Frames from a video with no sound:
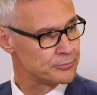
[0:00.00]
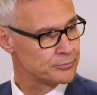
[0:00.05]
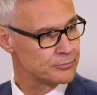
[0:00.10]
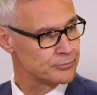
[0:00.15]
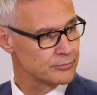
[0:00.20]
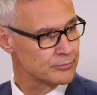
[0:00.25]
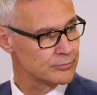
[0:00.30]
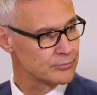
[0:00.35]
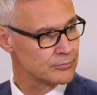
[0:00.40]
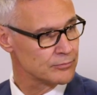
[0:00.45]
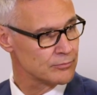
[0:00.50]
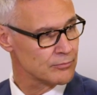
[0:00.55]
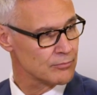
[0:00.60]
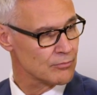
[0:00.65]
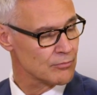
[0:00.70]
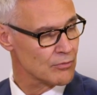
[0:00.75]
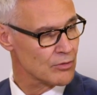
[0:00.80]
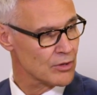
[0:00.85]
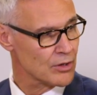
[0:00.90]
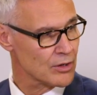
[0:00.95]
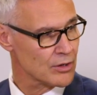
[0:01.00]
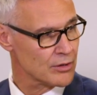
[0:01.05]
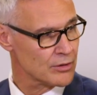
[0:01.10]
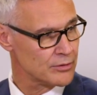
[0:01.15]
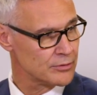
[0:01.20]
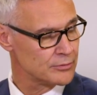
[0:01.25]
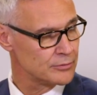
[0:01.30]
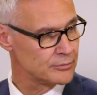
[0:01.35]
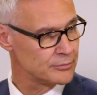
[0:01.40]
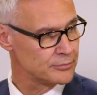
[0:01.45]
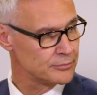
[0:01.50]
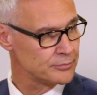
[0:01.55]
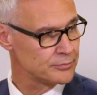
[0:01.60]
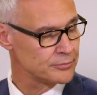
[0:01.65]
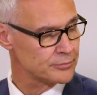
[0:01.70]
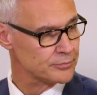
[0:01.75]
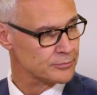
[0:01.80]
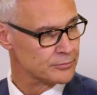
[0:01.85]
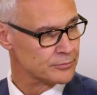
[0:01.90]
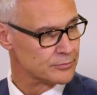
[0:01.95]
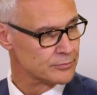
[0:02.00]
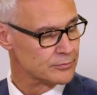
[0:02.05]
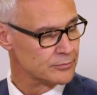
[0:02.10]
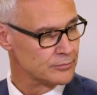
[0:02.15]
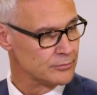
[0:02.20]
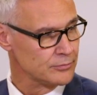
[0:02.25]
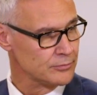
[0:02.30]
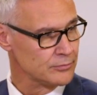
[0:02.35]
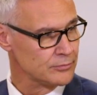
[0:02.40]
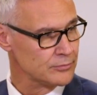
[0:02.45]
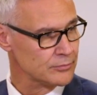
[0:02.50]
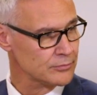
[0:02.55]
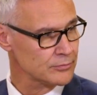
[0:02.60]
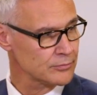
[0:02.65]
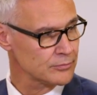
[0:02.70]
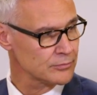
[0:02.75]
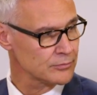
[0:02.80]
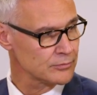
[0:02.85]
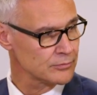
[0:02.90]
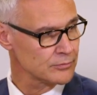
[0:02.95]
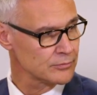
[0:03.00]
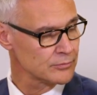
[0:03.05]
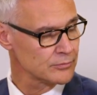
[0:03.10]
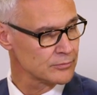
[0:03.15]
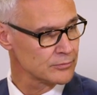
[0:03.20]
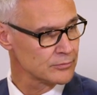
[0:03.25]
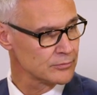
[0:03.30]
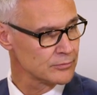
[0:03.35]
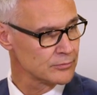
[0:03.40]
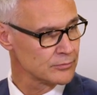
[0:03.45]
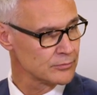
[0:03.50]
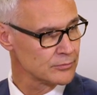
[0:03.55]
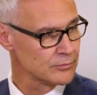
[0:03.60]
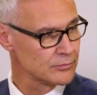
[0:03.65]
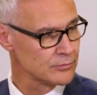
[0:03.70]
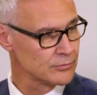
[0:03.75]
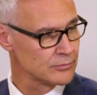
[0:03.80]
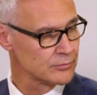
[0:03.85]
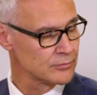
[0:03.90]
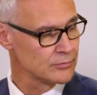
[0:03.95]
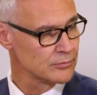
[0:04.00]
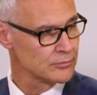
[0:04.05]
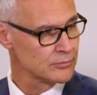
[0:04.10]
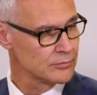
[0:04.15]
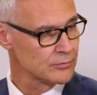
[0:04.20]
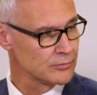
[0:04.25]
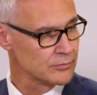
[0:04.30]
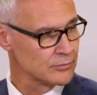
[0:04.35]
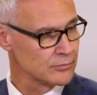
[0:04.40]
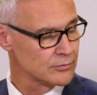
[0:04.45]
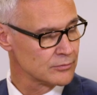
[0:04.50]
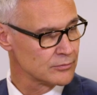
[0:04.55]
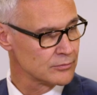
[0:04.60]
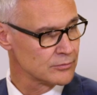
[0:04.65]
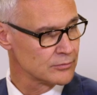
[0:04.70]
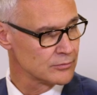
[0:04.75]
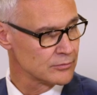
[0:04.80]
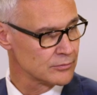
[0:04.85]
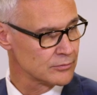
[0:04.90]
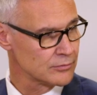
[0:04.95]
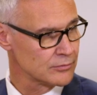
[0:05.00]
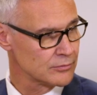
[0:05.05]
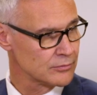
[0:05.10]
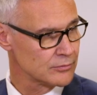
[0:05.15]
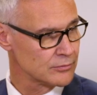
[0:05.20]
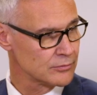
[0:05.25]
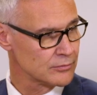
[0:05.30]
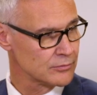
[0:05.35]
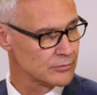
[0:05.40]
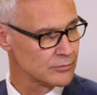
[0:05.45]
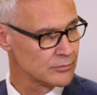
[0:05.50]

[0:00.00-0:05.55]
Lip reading: The person shown says nothing.